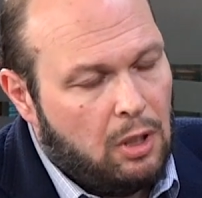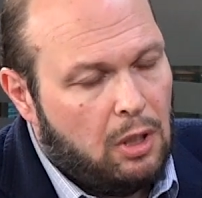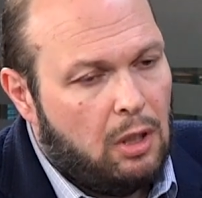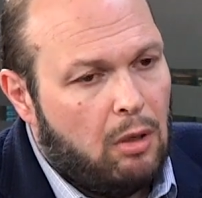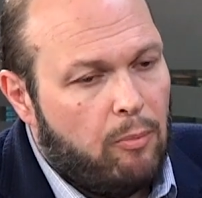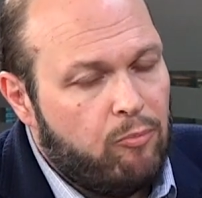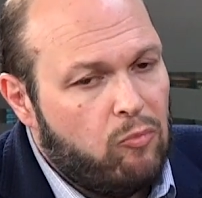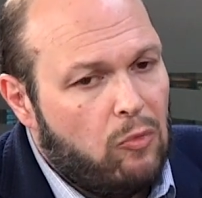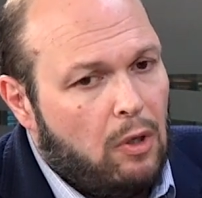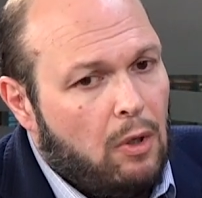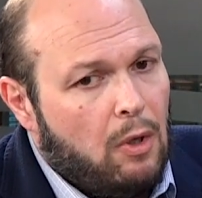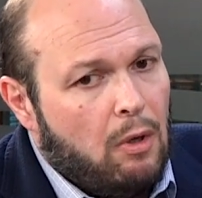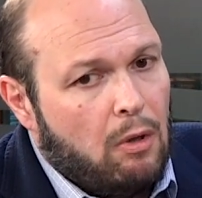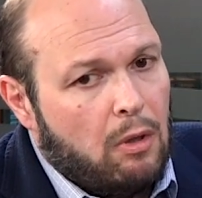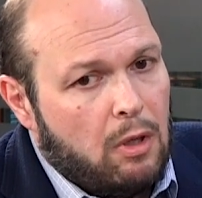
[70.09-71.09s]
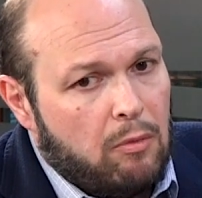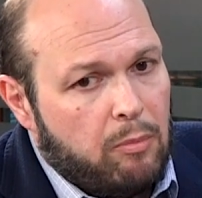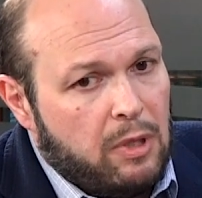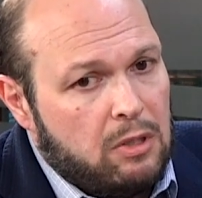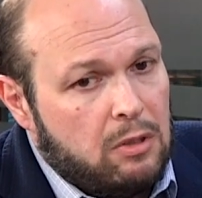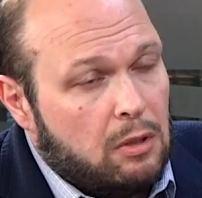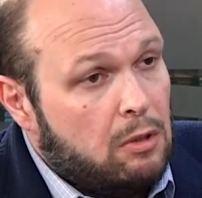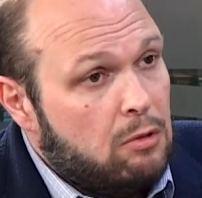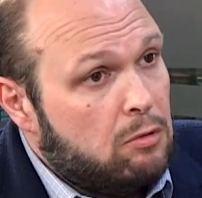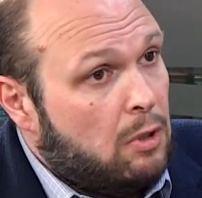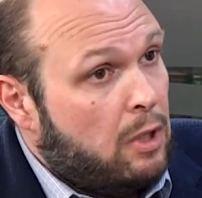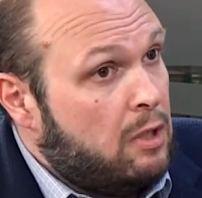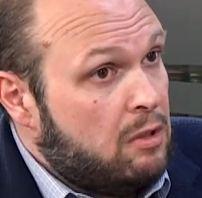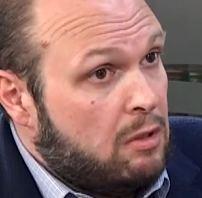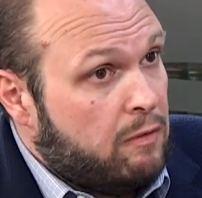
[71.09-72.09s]
Um, they're basically
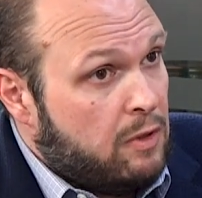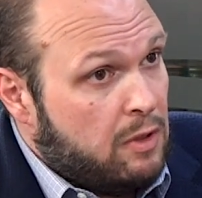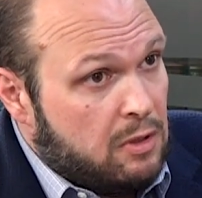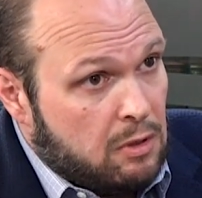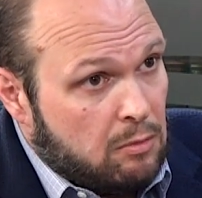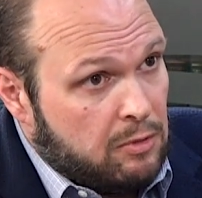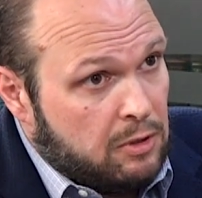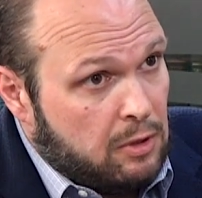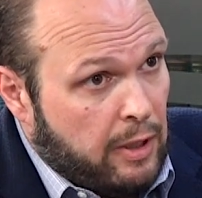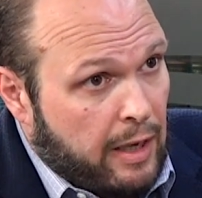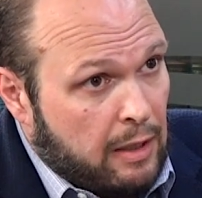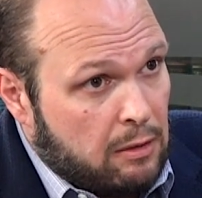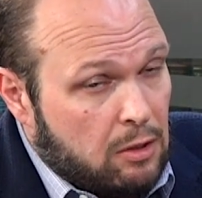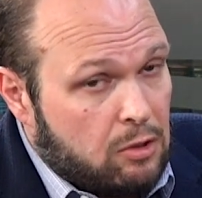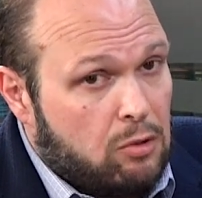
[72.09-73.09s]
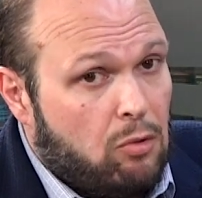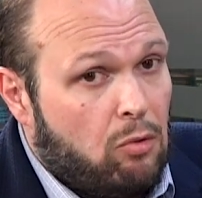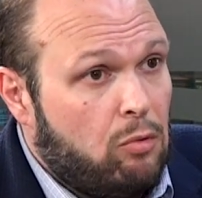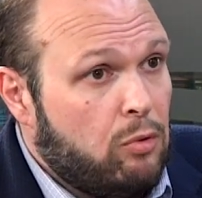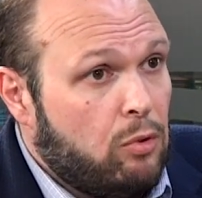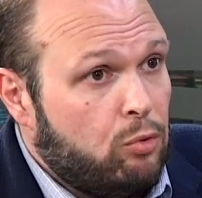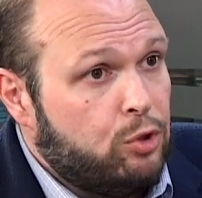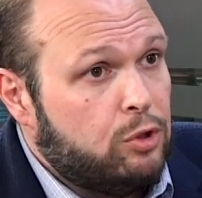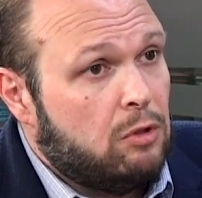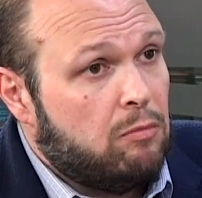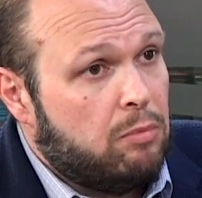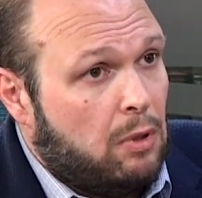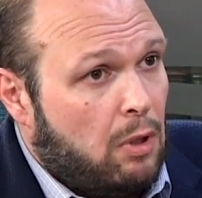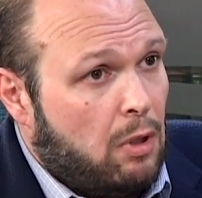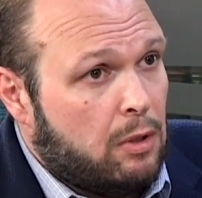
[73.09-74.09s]
utilizing very similar tactics. The whole notion
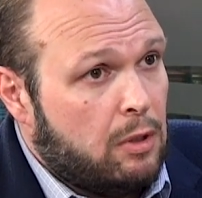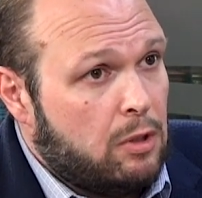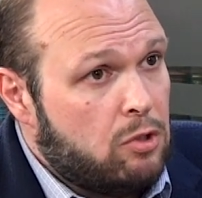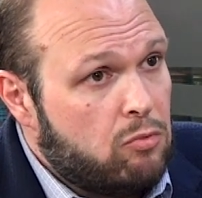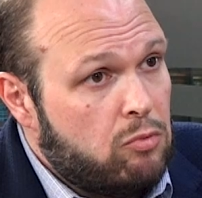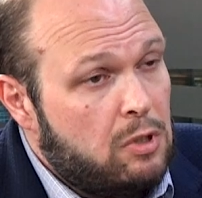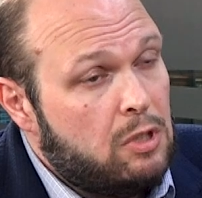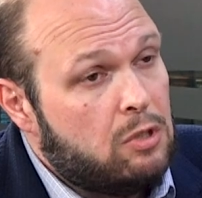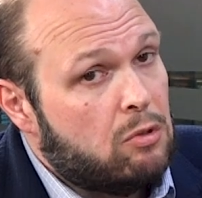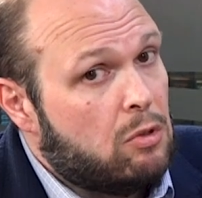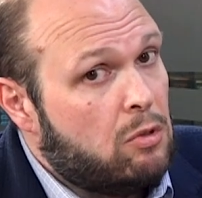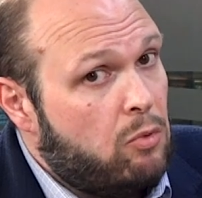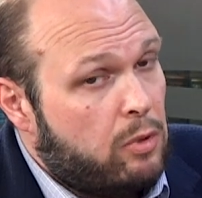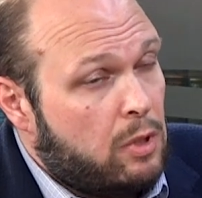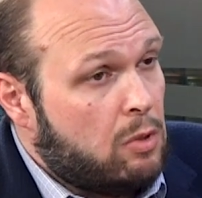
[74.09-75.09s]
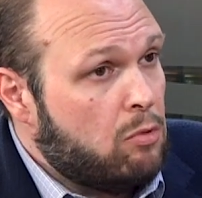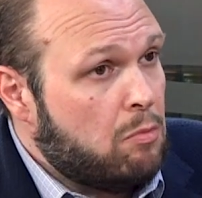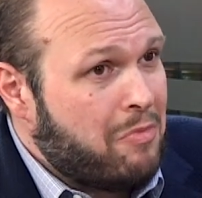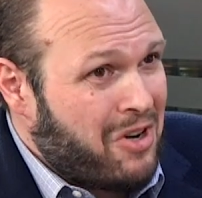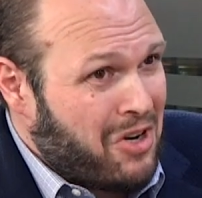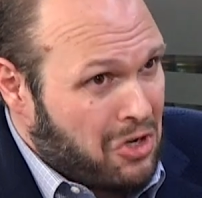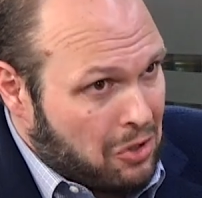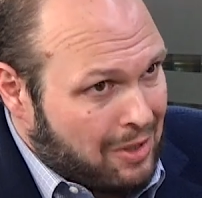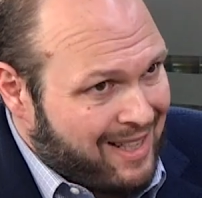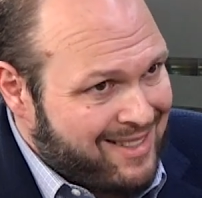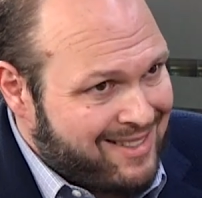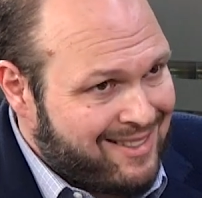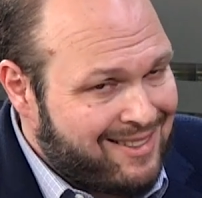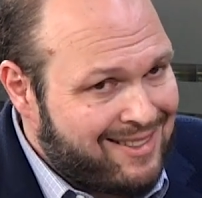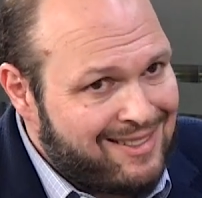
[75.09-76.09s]
of blocking streets or quote-unquote
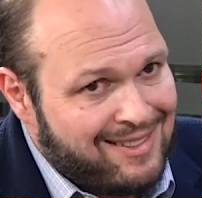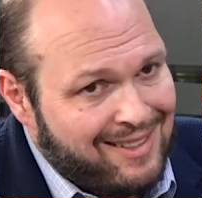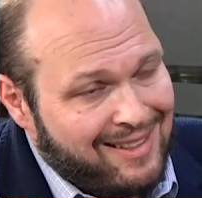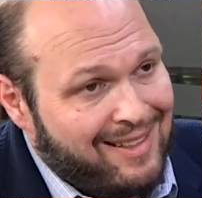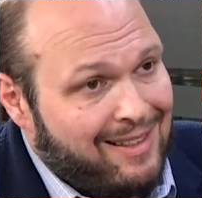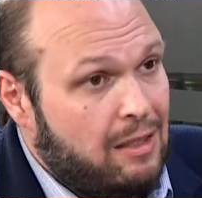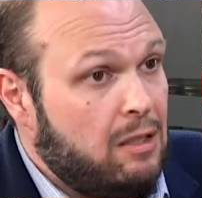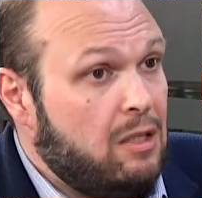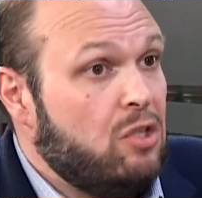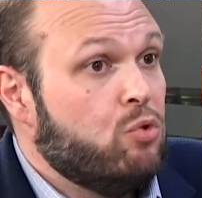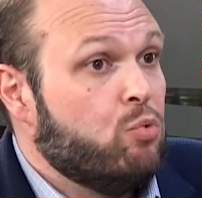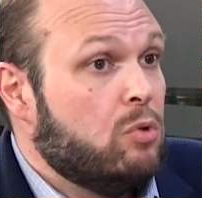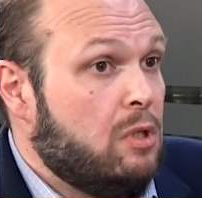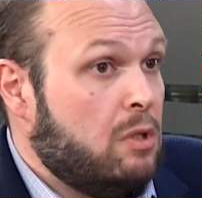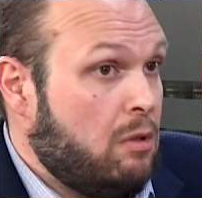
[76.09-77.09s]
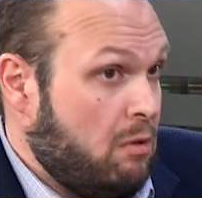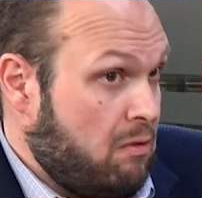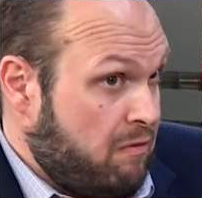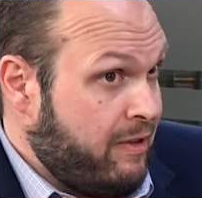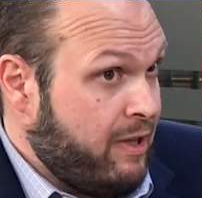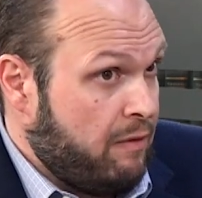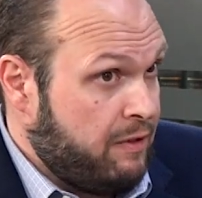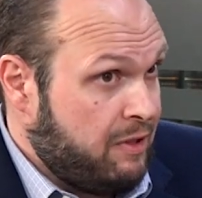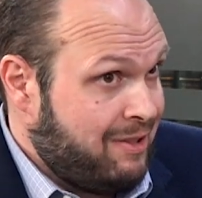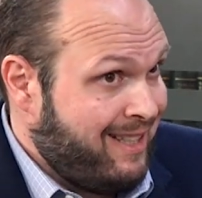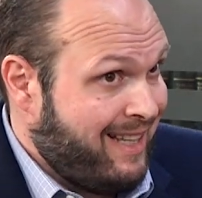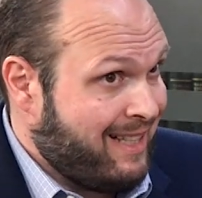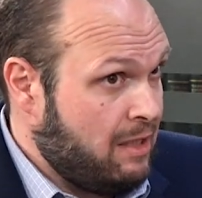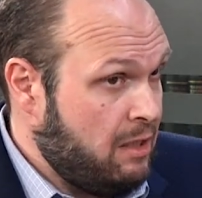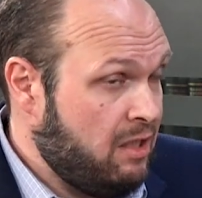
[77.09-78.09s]
paralyzing the city, these were Velvet
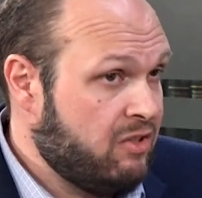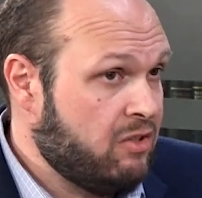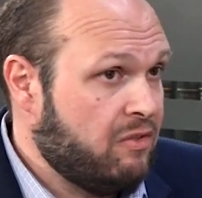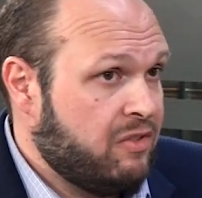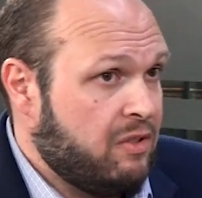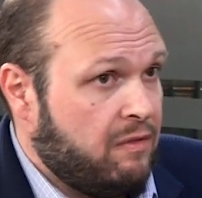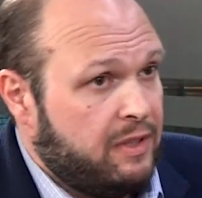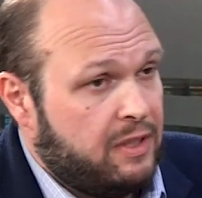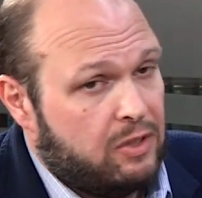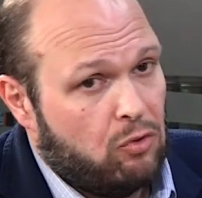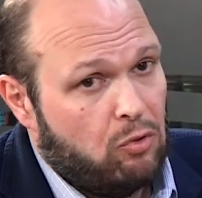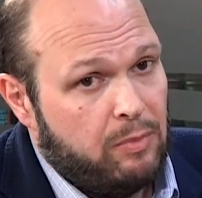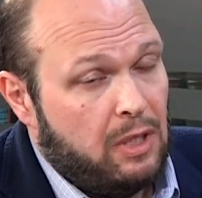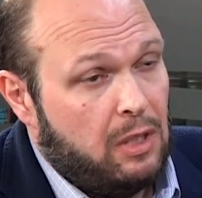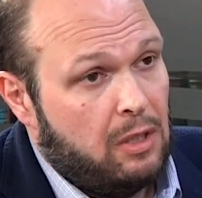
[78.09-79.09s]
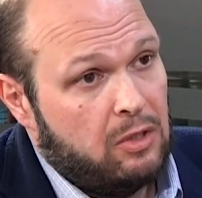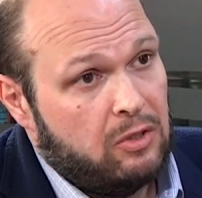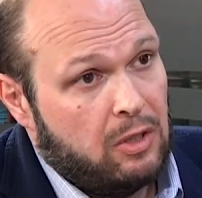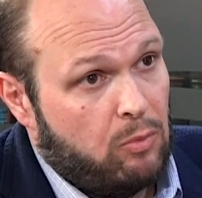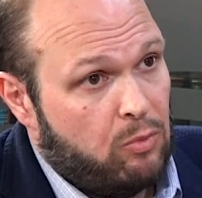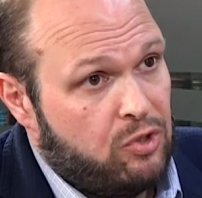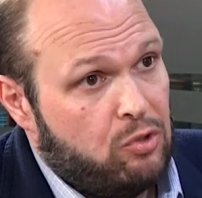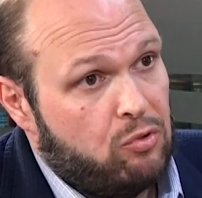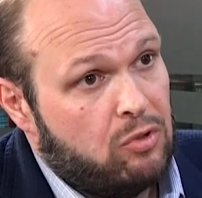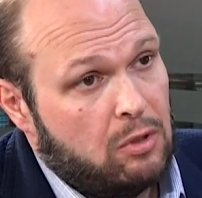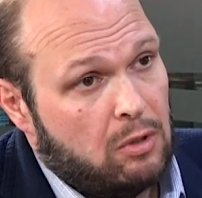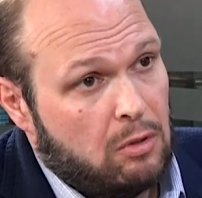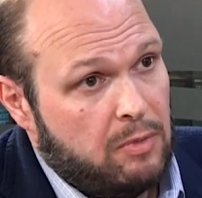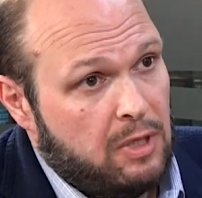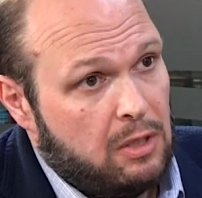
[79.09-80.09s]
techniques of civil disobedience that was used in
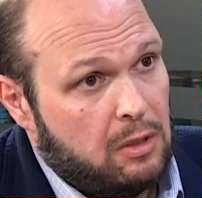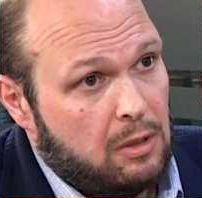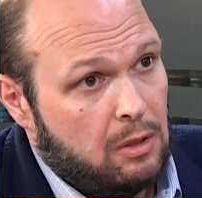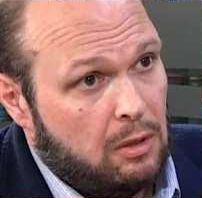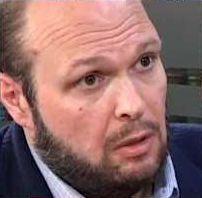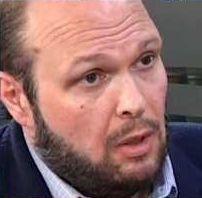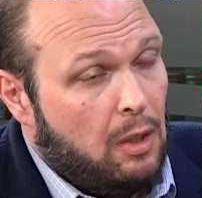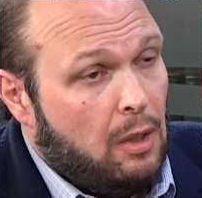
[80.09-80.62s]
Armenia